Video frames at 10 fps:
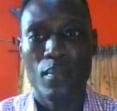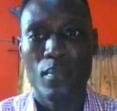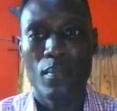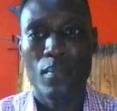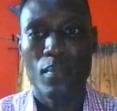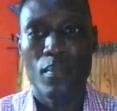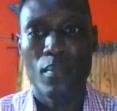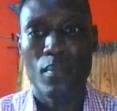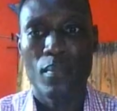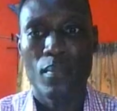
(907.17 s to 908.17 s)
what are
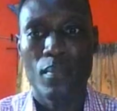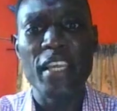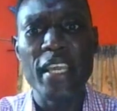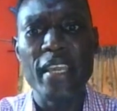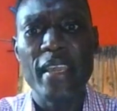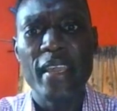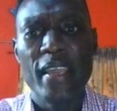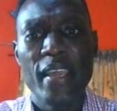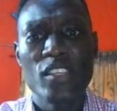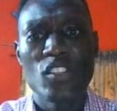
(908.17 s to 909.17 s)
the three
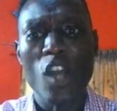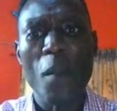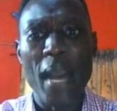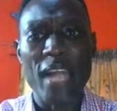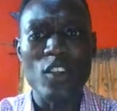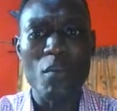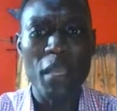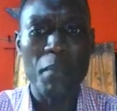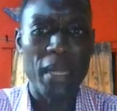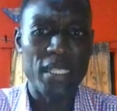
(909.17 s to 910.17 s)

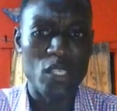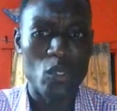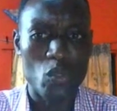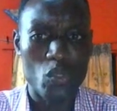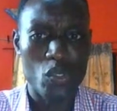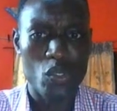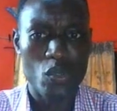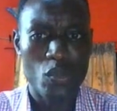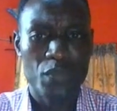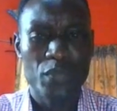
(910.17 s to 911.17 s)
subatomic particles?
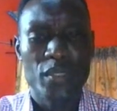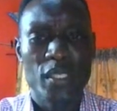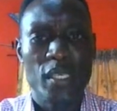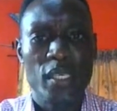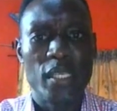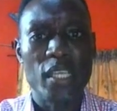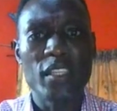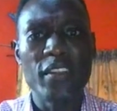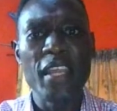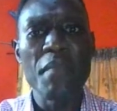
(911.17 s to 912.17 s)
The
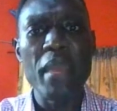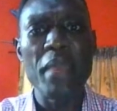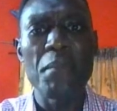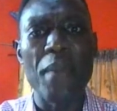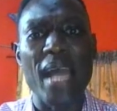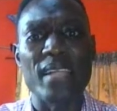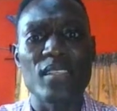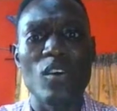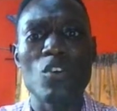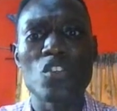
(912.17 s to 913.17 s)
three main parts
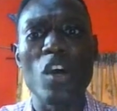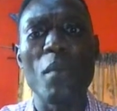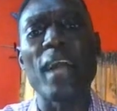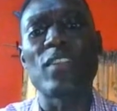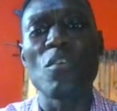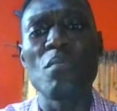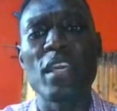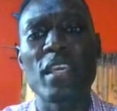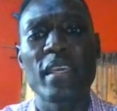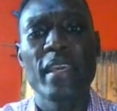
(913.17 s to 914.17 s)
or
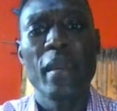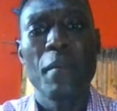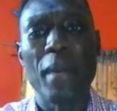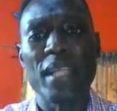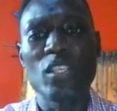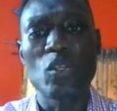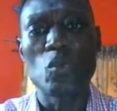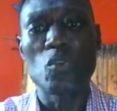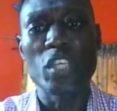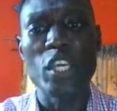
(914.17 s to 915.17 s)
subatomic
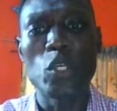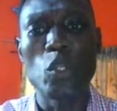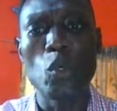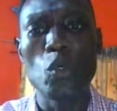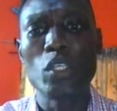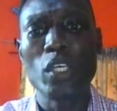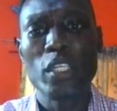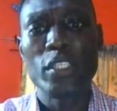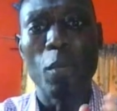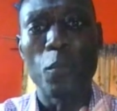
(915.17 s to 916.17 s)
particles include
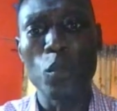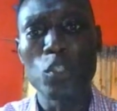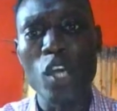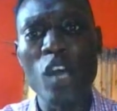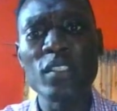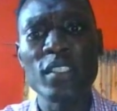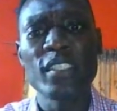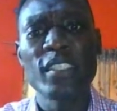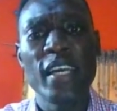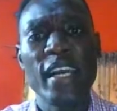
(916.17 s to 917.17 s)
the proton,
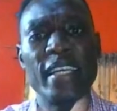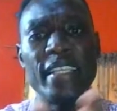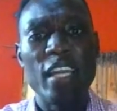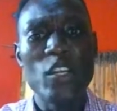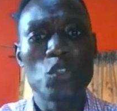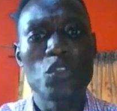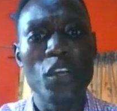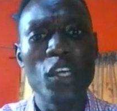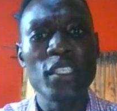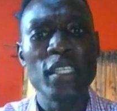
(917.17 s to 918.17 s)
the
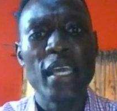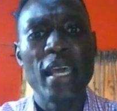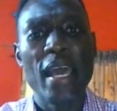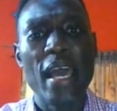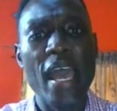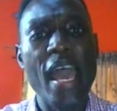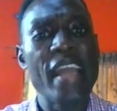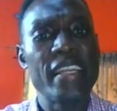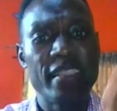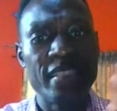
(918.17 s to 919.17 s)
neutron,
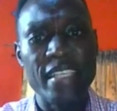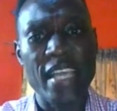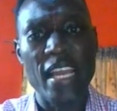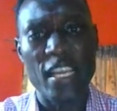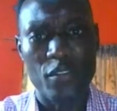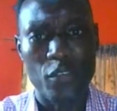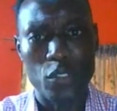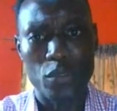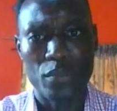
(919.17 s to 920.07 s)
and the electron.